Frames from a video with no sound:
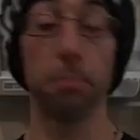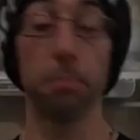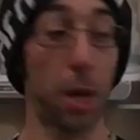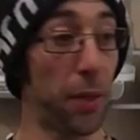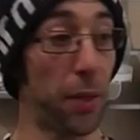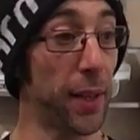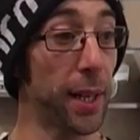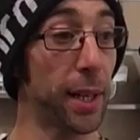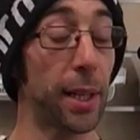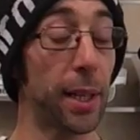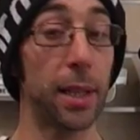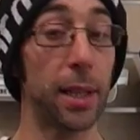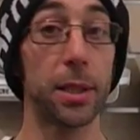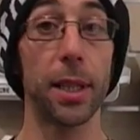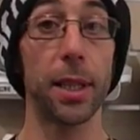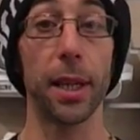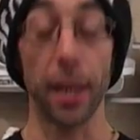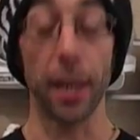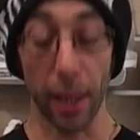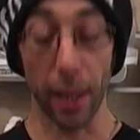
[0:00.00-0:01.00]
I think
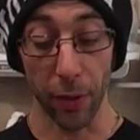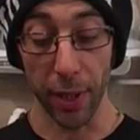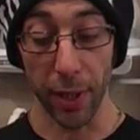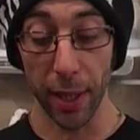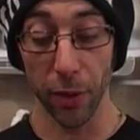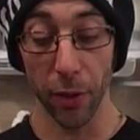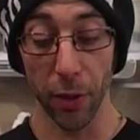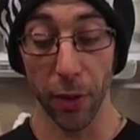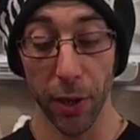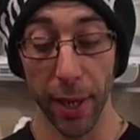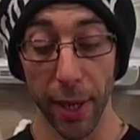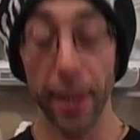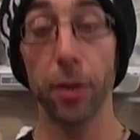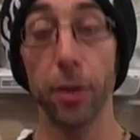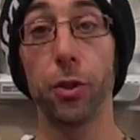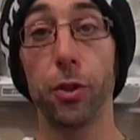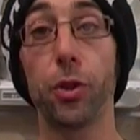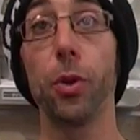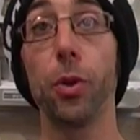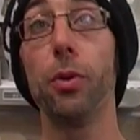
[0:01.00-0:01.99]
that's it. At the end of the
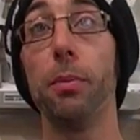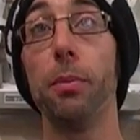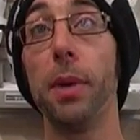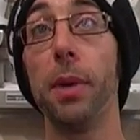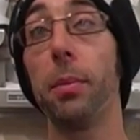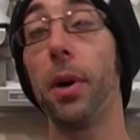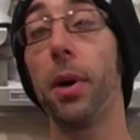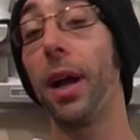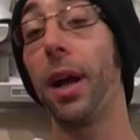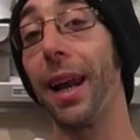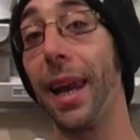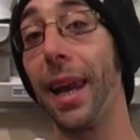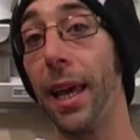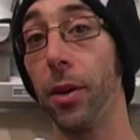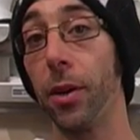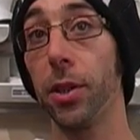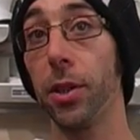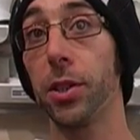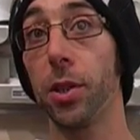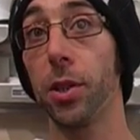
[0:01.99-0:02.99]
day, do remember,
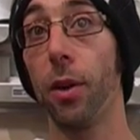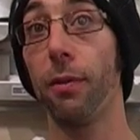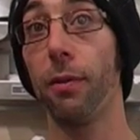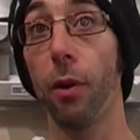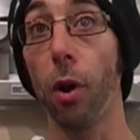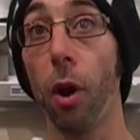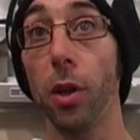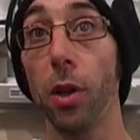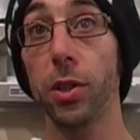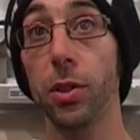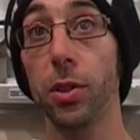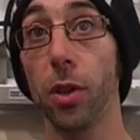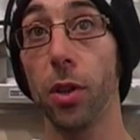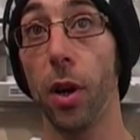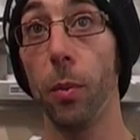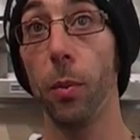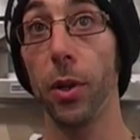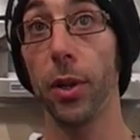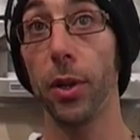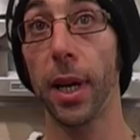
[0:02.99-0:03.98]
allow yourself lots of
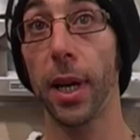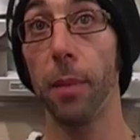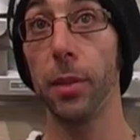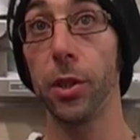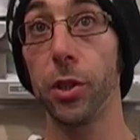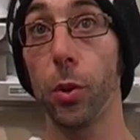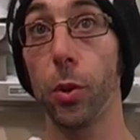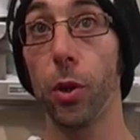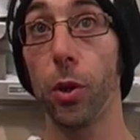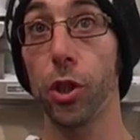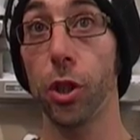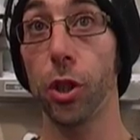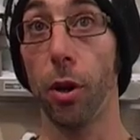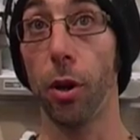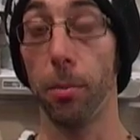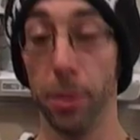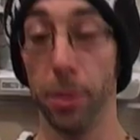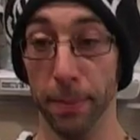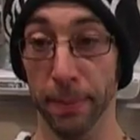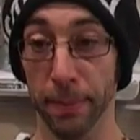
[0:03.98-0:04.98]
time when you come into a
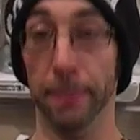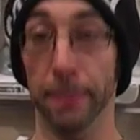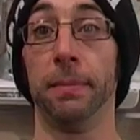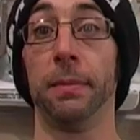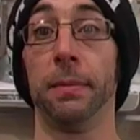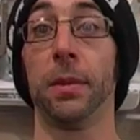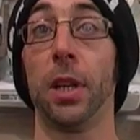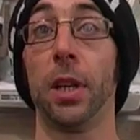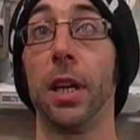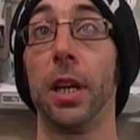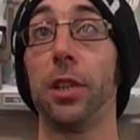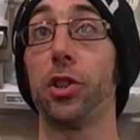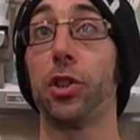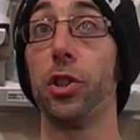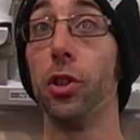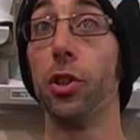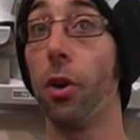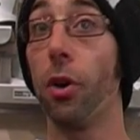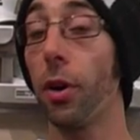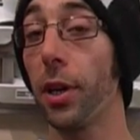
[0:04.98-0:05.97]
shop. It's
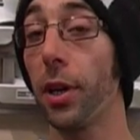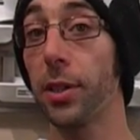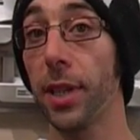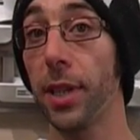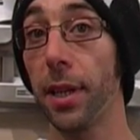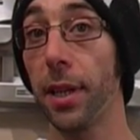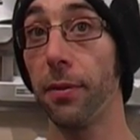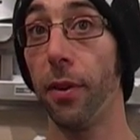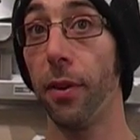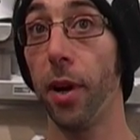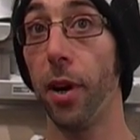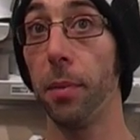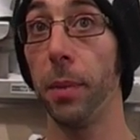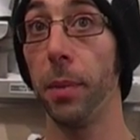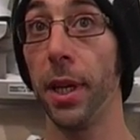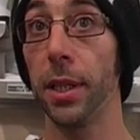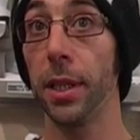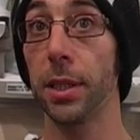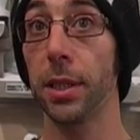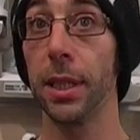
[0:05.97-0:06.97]
not going to take 5
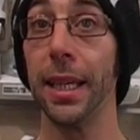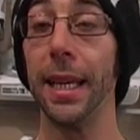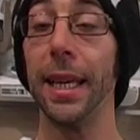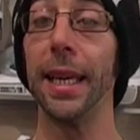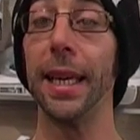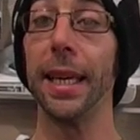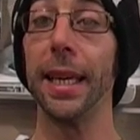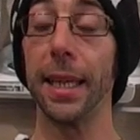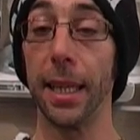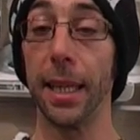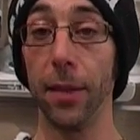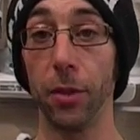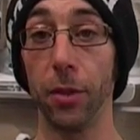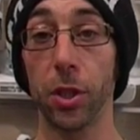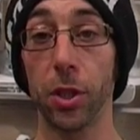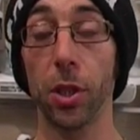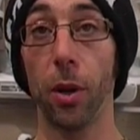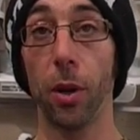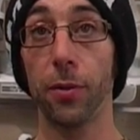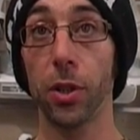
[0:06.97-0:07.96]
minutes. Give
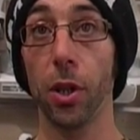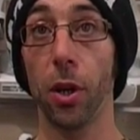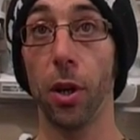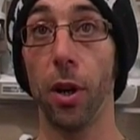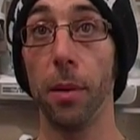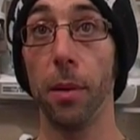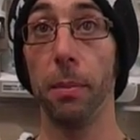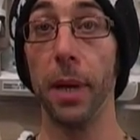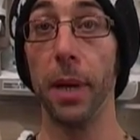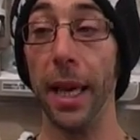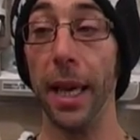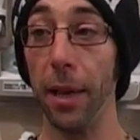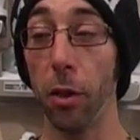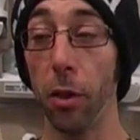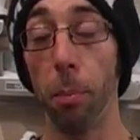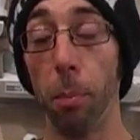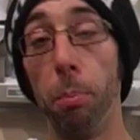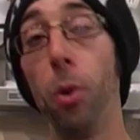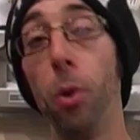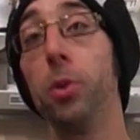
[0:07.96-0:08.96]
yourself time.
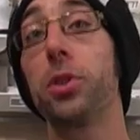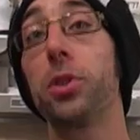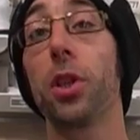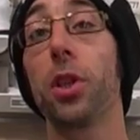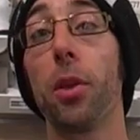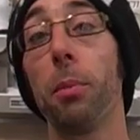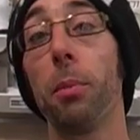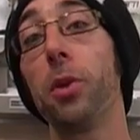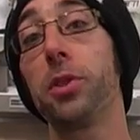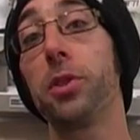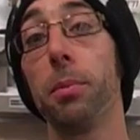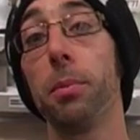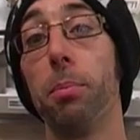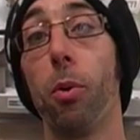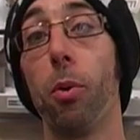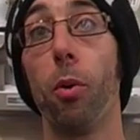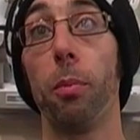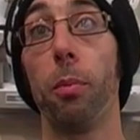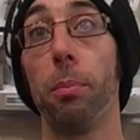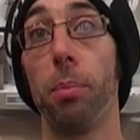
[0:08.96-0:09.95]
The boots are the most
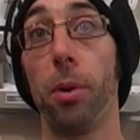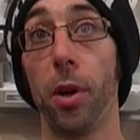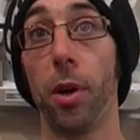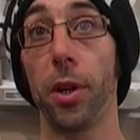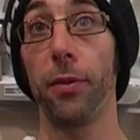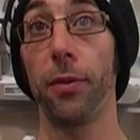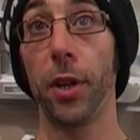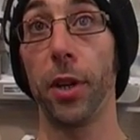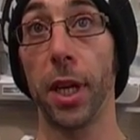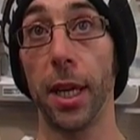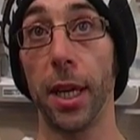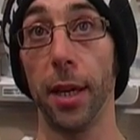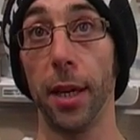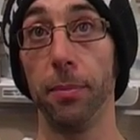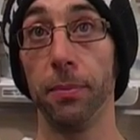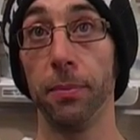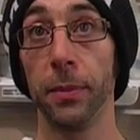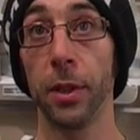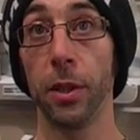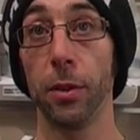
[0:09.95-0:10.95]
important part of your kit.
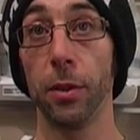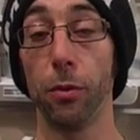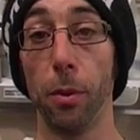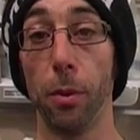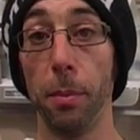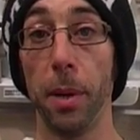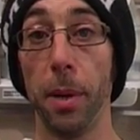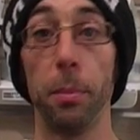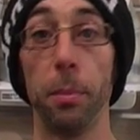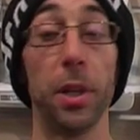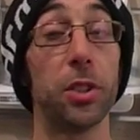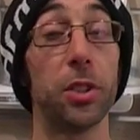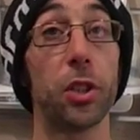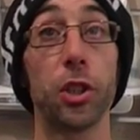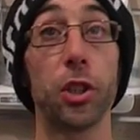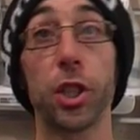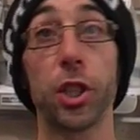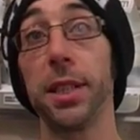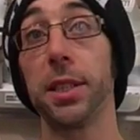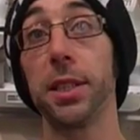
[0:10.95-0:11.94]
Remember, it's
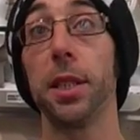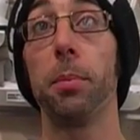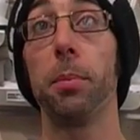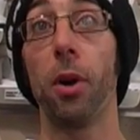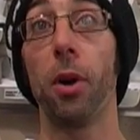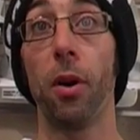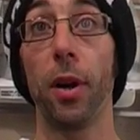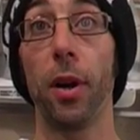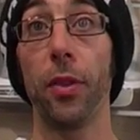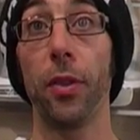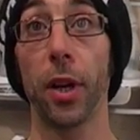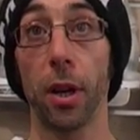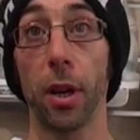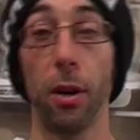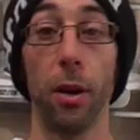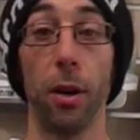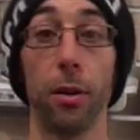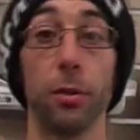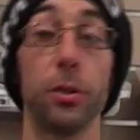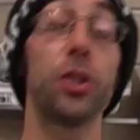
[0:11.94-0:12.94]
the chassis behind the car.